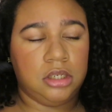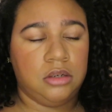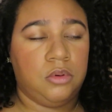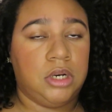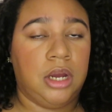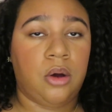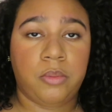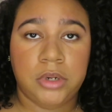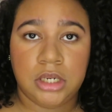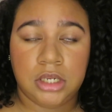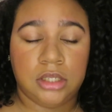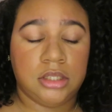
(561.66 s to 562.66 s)
when I open
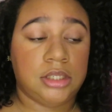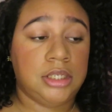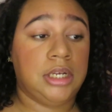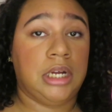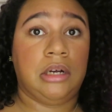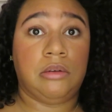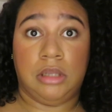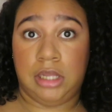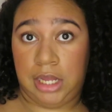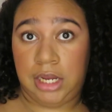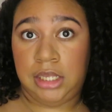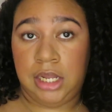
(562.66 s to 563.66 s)
it and see how
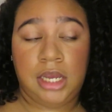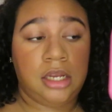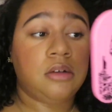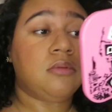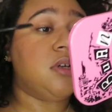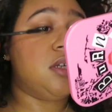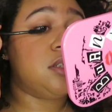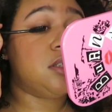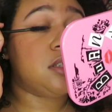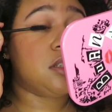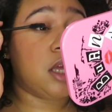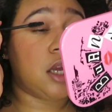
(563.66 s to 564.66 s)
light it
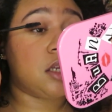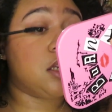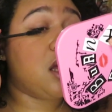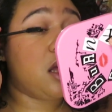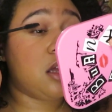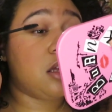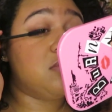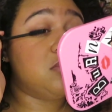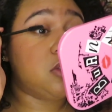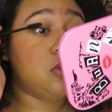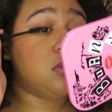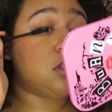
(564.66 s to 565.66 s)
was, like, nah, I'm
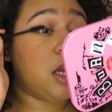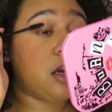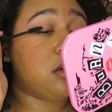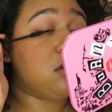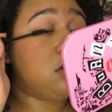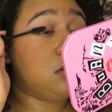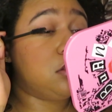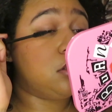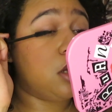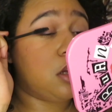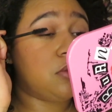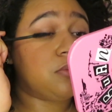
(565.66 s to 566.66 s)
too scared.
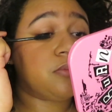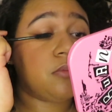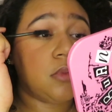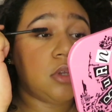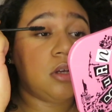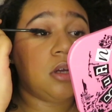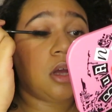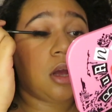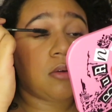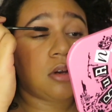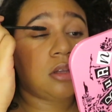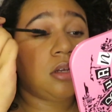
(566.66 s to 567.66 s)
So I'm
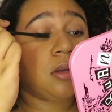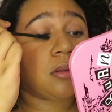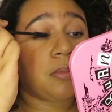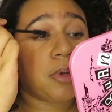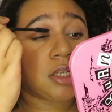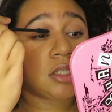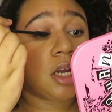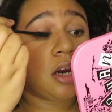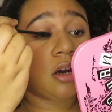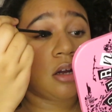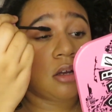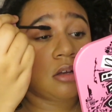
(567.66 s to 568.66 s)
gonna clean up the
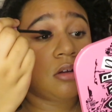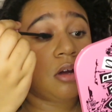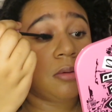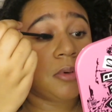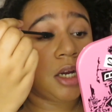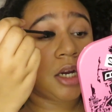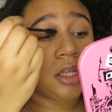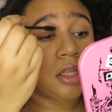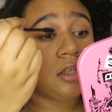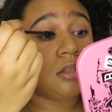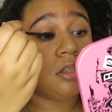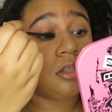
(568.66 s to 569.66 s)
mascara on my
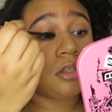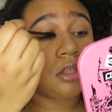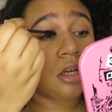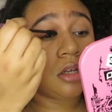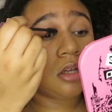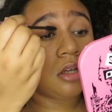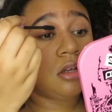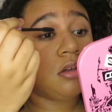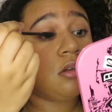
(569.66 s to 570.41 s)
eyelids in a second.